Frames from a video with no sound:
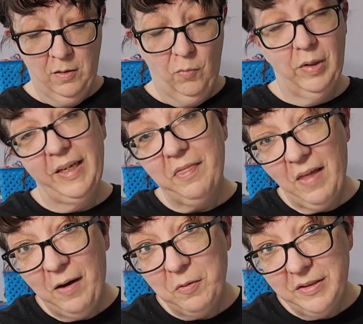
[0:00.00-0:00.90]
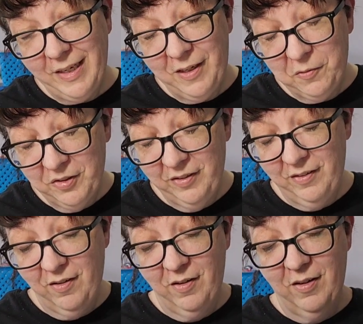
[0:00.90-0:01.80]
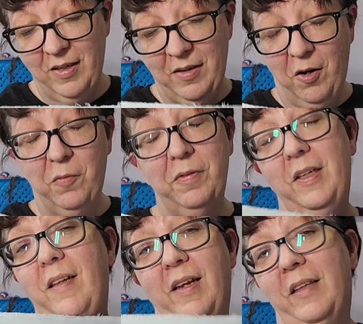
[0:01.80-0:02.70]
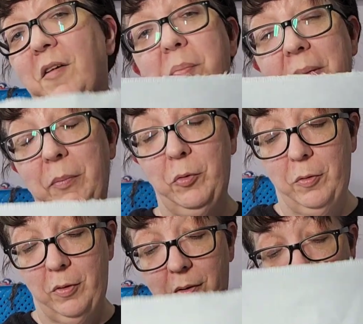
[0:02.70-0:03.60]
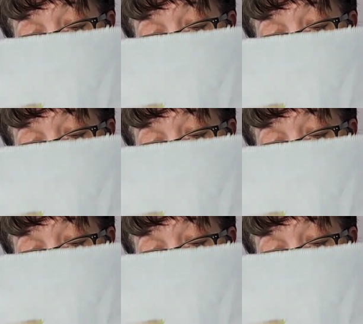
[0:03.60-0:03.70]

When I get that one down, hopefully like there'll be more